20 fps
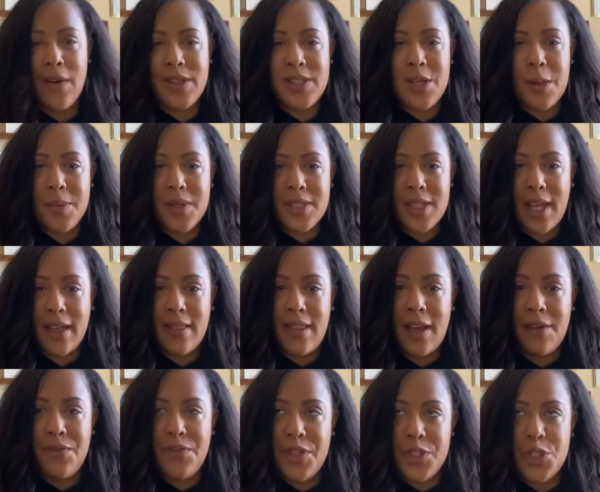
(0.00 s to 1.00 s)
It's almost like
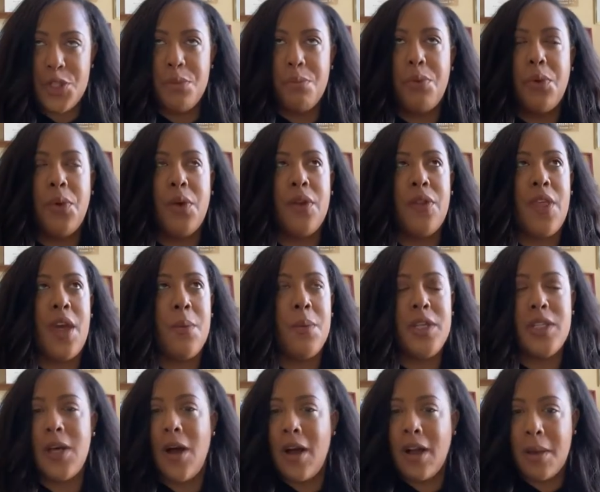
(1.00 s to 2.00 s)
that vision board that
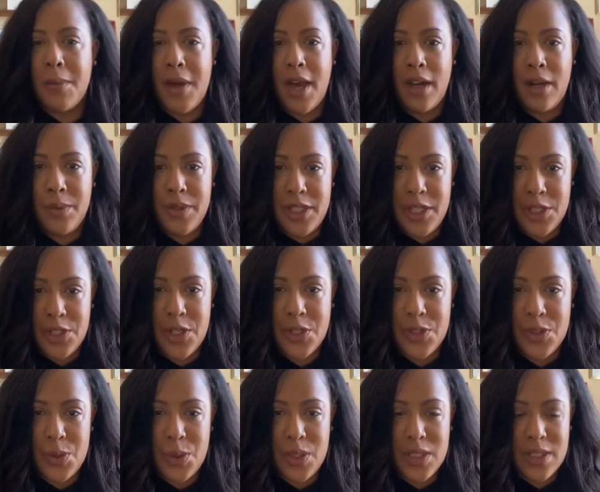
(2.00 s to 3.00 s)
we talk about and we teach our
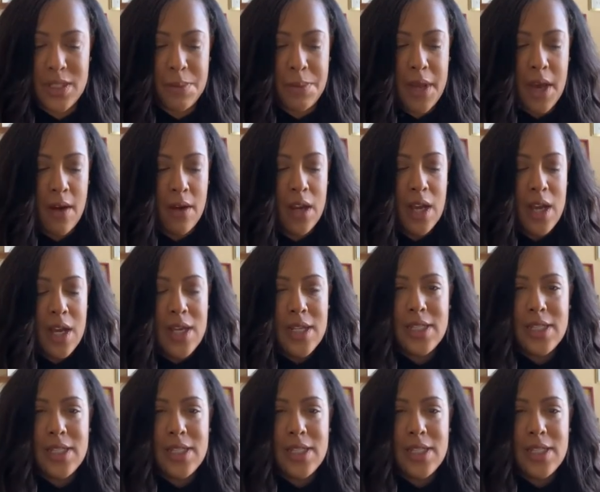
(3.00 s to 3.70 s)
students about,